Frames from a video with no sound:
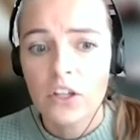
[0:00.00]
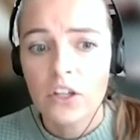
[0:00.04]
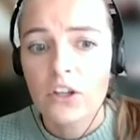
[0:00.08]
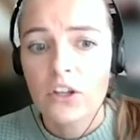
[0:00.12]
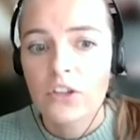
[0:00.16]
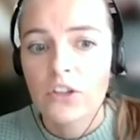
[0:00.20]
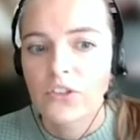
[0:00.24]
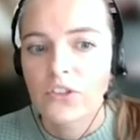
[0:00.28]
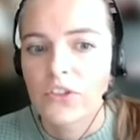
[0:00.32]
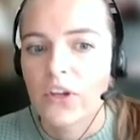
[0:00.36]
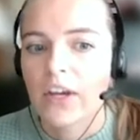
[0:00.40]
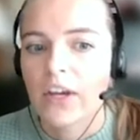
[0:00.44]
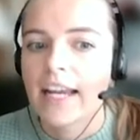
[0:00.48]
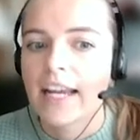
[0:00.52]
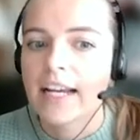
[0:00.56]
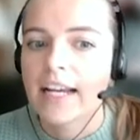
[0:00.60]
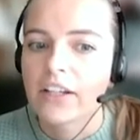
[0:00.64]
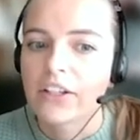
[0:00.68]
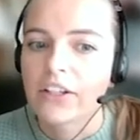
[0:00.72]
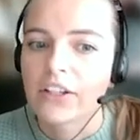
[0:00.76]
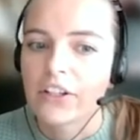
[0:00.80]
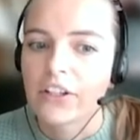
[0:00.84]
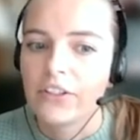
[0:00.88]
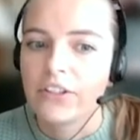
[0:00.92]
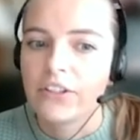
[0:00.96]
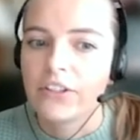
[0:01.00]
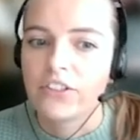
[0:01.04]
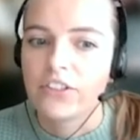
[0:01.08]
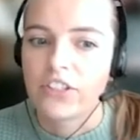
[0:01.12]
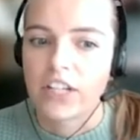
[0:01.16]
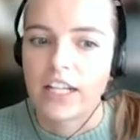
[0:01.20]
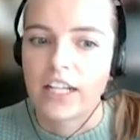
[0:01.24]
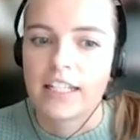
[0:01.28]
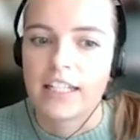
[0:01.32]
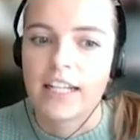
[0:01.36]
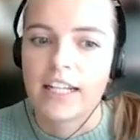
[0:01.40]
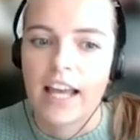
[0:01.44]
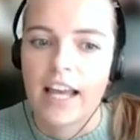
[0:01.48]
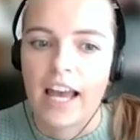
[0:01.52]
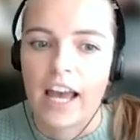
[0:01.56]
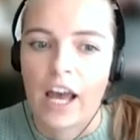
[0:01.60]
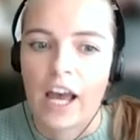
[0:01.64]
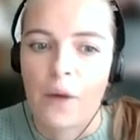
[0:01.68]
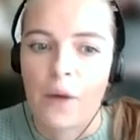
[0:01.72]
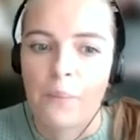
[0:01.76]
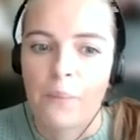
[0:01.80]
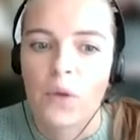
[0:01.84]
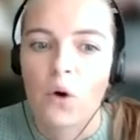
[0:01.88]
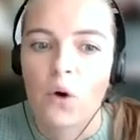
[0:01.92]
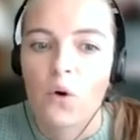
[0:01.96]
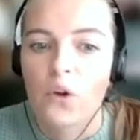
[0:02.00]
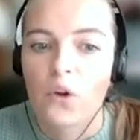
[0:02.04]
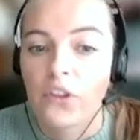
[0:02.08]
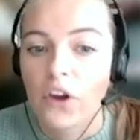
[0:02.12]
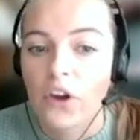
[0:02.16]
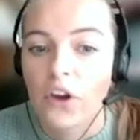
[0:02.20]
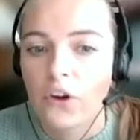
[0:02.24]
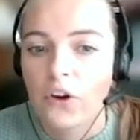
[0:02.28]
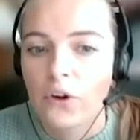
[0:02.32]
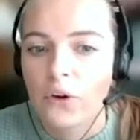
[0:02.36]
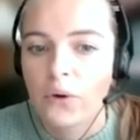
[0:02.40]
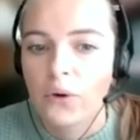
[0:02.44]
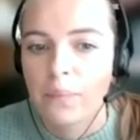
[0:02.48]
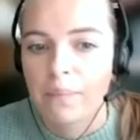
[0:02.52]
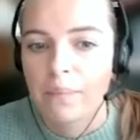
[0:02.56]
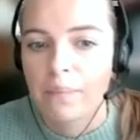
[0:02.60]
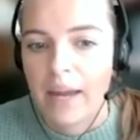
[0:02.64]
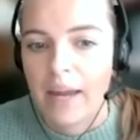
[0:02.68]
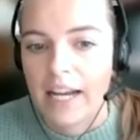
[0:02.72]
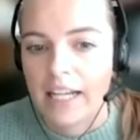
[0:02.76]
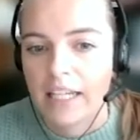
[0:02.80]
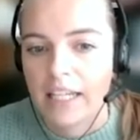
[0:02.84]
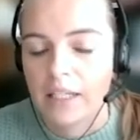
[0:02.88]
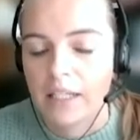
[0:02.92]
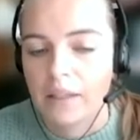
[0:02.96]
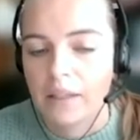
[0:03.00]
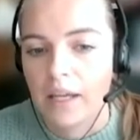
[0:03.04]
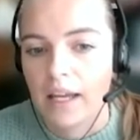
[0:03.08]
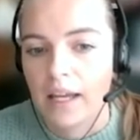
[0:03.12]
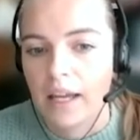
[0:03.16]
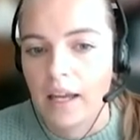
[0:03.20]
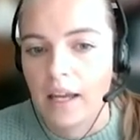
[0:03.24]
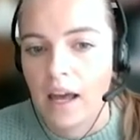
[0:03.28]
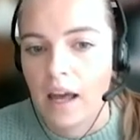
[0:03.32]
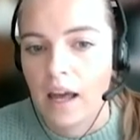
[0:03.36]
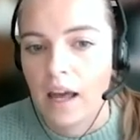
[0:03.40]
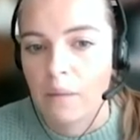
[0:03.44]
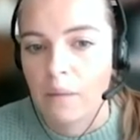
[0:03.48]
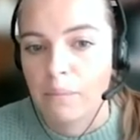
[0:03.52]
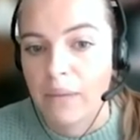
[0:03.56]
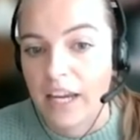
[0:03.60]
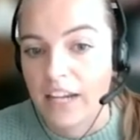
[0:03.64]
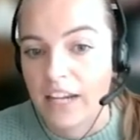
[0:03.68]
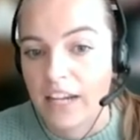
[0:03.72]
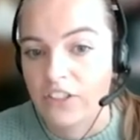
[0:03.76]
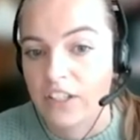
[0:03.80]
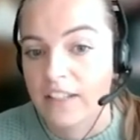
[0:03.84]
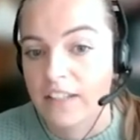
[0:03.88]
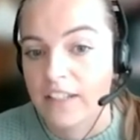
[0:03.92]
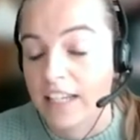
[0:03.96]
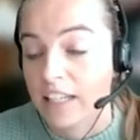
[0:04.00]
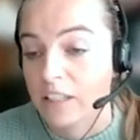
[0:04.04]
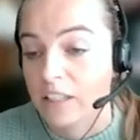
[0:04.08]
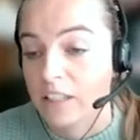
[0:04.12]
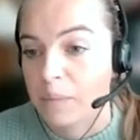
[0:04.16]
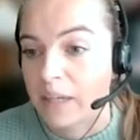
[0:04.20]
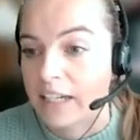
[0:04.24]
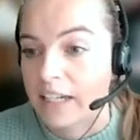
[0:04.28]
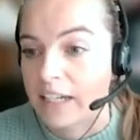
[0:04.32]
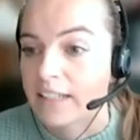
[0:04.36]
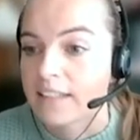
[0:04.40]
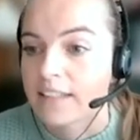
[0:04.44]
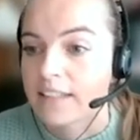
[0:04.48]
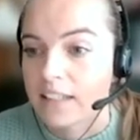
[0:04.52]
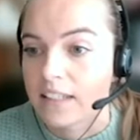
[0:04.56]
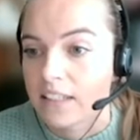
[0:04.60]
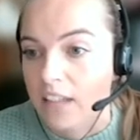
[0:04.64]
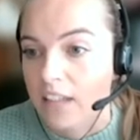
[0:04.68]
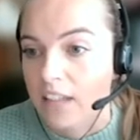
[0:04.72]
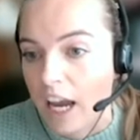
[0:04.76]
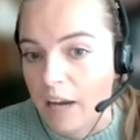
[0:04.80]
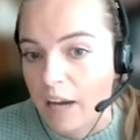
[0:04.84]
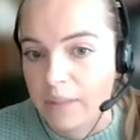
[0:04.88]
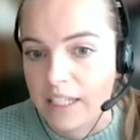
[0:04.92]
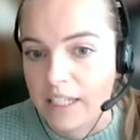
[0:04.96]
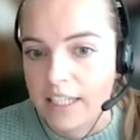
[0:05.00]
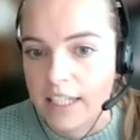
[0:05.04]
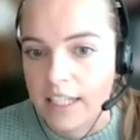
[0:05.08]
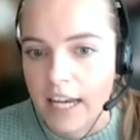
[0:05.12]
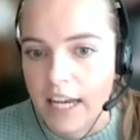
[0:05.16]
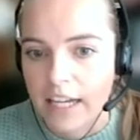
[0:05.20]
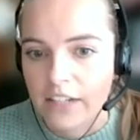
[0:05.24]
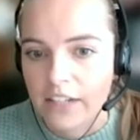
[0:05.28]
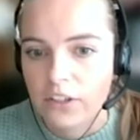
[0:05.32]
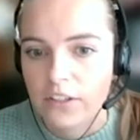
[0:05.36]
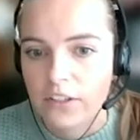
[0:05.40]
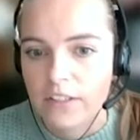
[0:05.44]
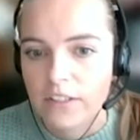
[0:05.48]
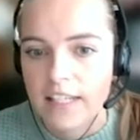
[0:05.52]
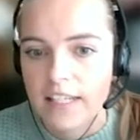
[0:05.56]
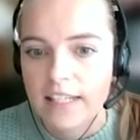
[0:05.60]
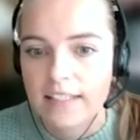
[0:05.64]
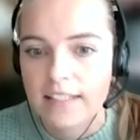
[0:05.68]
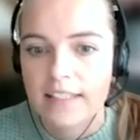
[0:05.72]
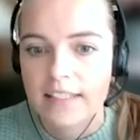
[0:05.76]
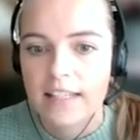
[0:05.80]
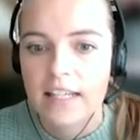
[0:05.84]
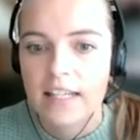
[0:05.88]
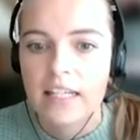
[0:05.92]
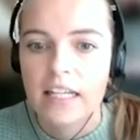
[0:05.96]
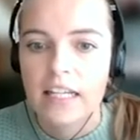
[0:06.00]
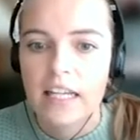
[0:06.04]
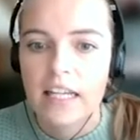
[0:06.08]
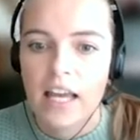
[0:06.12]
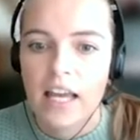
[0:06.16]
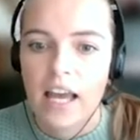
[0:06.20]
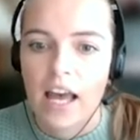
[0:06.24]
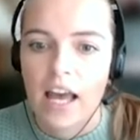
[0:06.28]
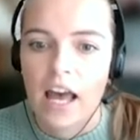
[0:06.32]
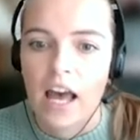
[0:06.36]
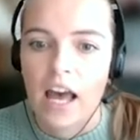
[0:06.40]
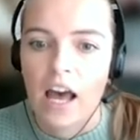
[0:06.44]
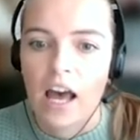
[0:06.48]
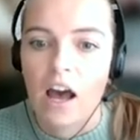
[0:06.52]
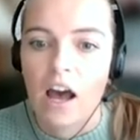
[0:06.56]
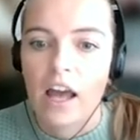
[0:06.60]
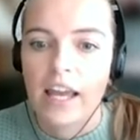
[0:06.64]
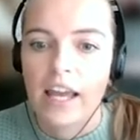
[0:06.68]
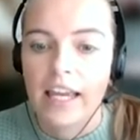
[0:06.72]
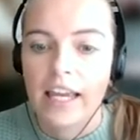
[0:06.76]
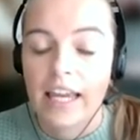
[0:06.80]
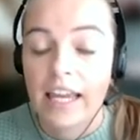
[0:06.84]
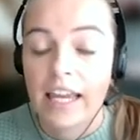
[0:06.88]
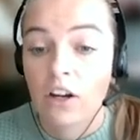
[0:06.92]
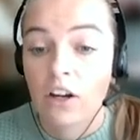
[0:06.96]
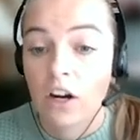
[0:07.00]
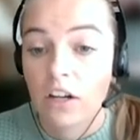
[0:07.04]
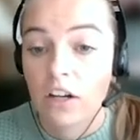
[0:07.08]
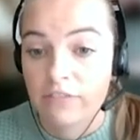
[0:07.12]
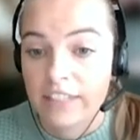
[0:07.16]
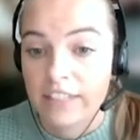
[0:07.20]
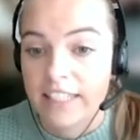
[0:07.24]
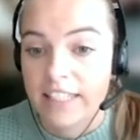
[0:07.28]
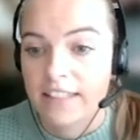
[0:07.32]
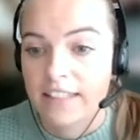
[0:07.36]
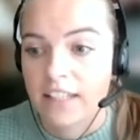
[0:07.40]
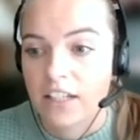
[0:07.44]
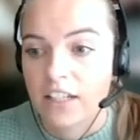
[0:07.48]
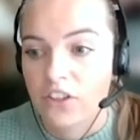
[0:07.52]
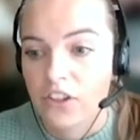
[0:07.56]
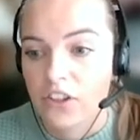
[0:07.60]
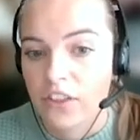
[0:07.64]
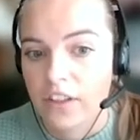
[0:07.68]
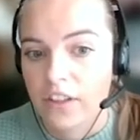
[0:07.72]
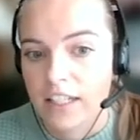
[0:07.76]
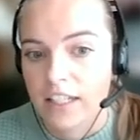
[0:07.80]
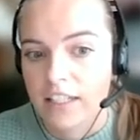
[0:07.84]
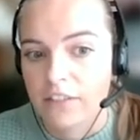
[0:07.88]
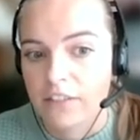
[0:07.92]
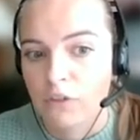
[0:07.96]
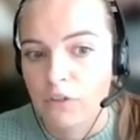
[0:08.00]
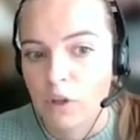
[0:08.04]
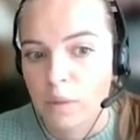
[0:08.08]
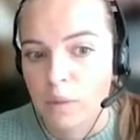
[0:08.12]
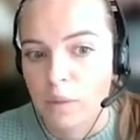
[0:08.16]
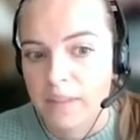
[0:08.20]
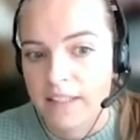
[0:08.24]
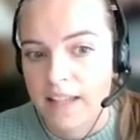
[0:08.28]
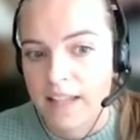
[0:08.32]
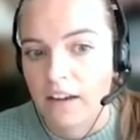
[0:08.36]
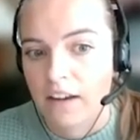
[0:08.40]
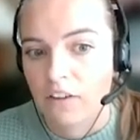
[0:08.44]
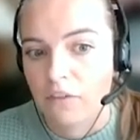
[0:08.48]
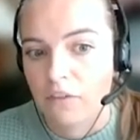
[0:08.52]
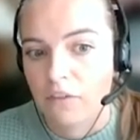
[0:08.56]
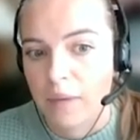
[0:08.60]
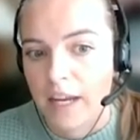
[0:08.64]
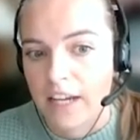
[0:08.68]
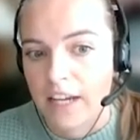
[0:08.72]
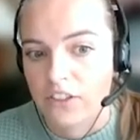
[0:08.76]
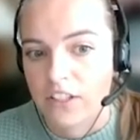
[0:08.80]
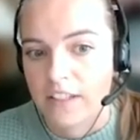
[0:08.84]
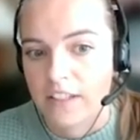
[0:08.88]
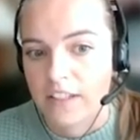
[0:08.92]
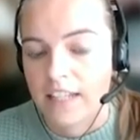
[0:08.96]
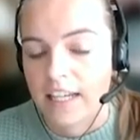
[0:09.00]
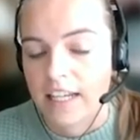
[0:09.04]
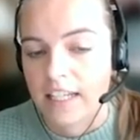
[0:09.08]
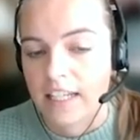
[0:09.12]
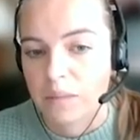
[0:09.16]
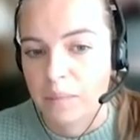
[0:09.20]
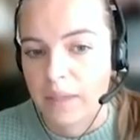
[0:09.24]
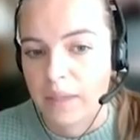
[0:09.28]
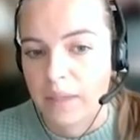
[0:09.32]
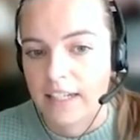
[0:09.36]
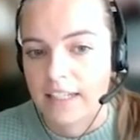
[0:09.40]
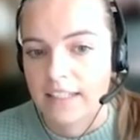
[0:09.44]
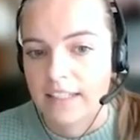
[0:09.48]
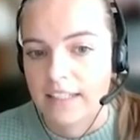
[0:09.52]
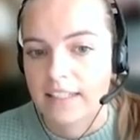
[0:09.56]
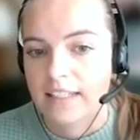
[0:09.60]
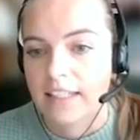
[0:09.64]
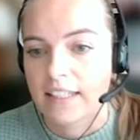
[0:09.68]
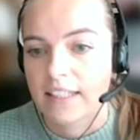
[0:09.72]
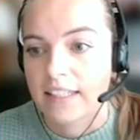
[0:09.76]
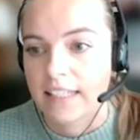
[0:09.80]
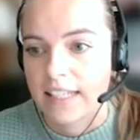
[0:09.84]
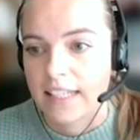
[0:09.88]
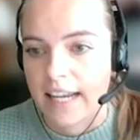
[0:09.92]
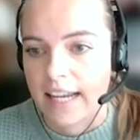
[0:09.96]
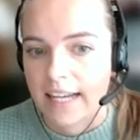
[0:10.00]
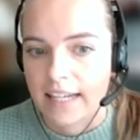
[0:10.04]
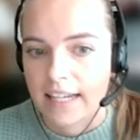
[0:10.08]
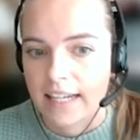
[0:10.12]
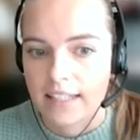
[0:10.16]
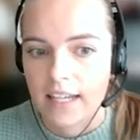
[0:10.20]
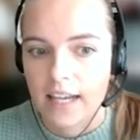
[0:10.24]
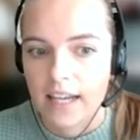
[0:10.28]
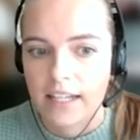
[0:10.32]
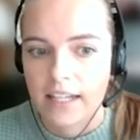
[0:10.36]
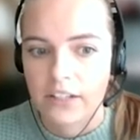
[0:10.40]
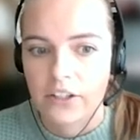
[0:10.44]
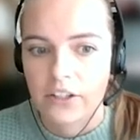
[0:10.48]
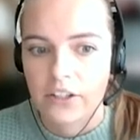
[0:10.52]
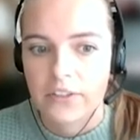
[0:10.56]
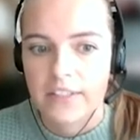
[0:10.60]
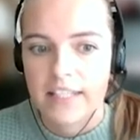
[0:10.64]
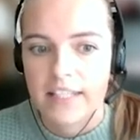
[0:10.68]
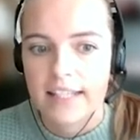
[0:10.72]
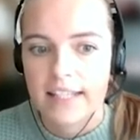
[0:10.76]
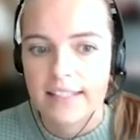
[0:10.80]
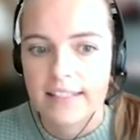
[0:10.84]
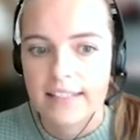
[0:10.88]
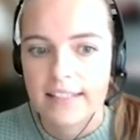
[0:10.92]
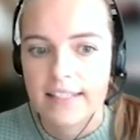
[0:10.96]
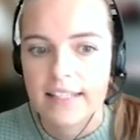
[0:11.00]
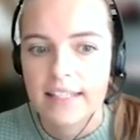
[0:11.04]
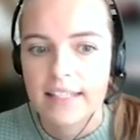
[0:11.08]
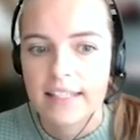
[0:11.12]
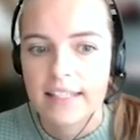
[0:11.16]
So in conclusion, although many patients experience a timely diagnosis, in our research, 34% of patients experienced a delayed diagnosis.